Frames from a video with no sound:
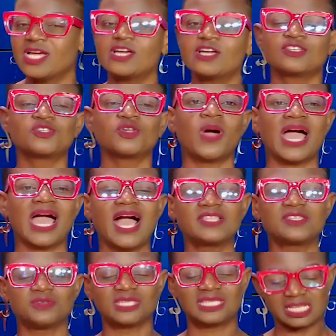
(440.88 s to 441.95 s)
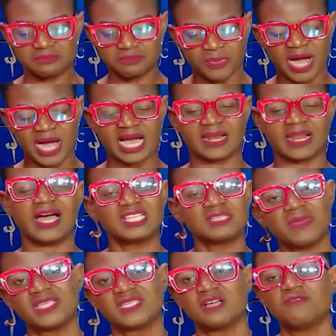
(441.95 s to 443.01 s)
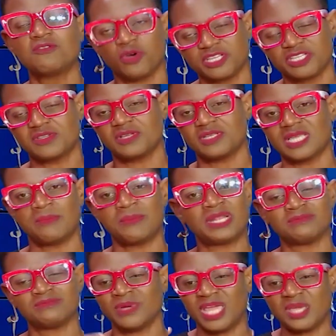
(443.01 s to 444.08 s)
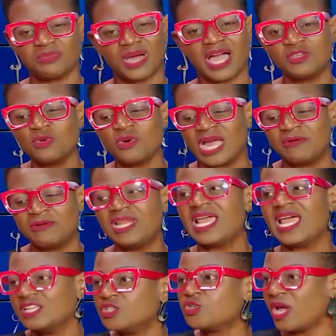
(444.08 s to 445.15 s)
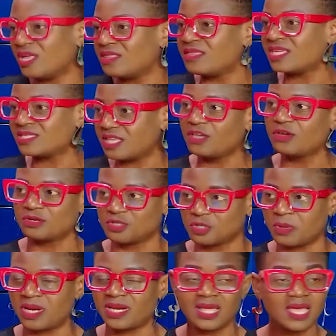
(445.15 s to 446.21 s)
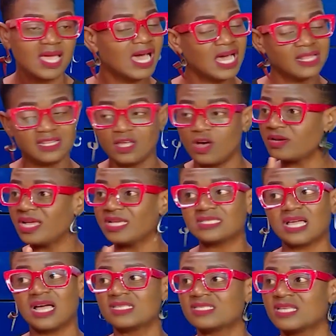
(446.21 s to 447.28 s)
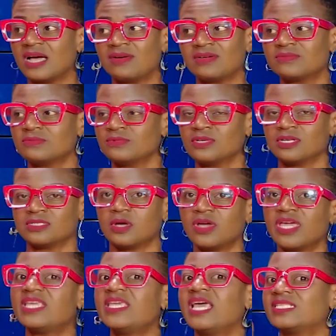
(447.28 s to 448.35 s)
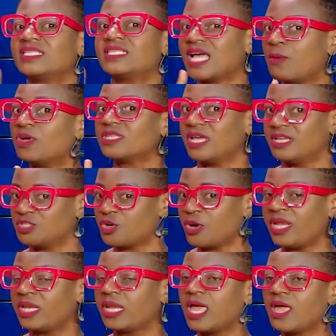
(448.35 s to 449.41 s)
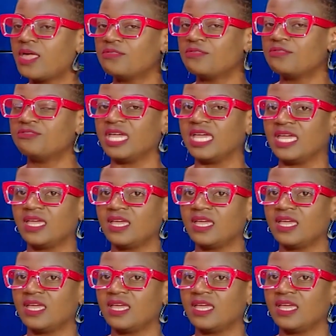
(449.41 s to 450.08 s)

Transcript: So I had to sit back and ask myself questions. I mean, babe, are you really enjoying this thing you're doing? And the honest answer was, okay, yes, I was enjoying the